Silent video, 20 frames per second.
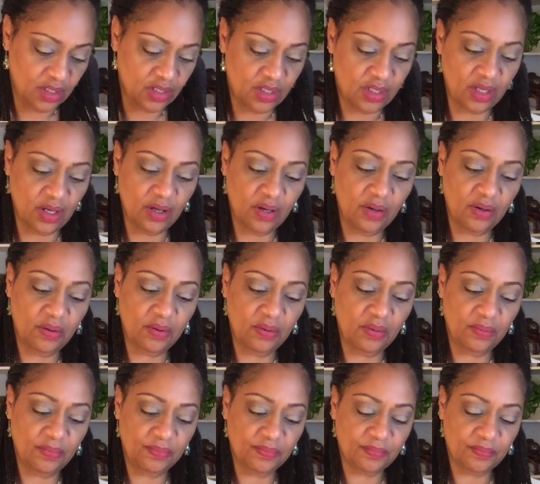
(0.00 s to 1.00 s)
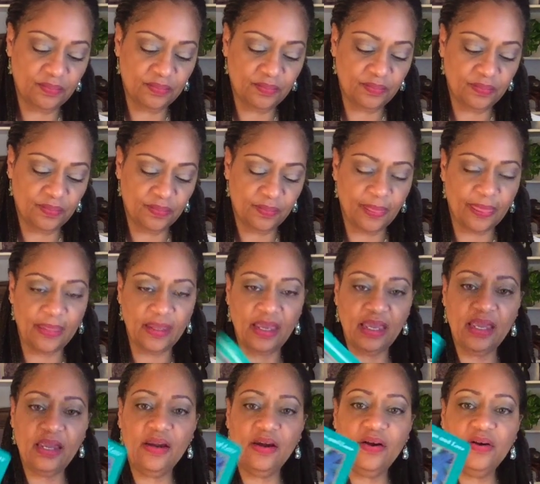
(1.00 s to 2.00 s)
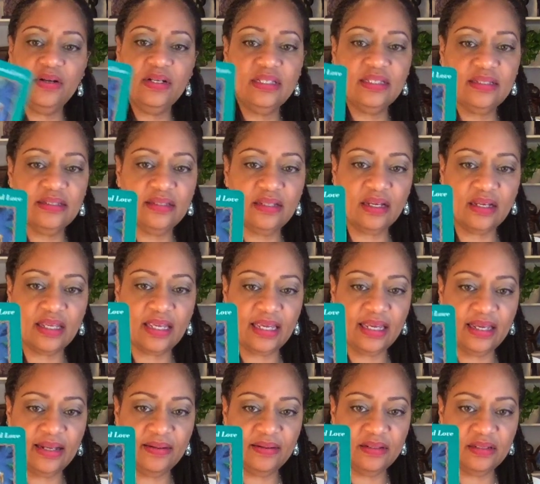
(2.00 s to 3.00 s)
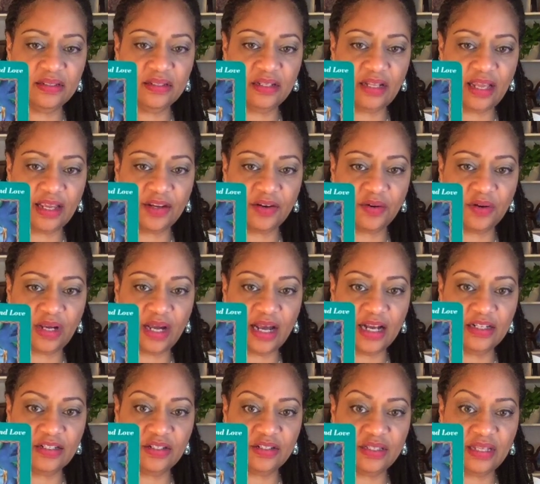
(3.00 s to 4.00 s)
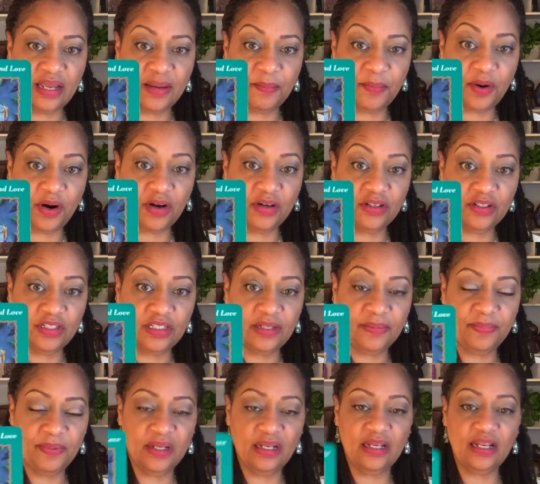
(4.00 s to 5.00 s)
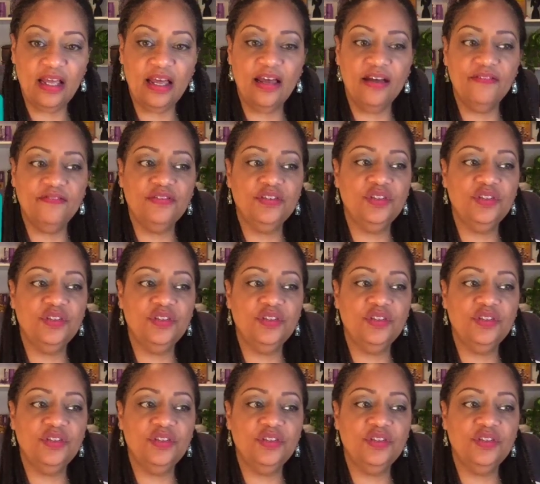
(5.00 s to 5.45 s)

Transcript: So here is, again, like your guides are saying, partnership and love.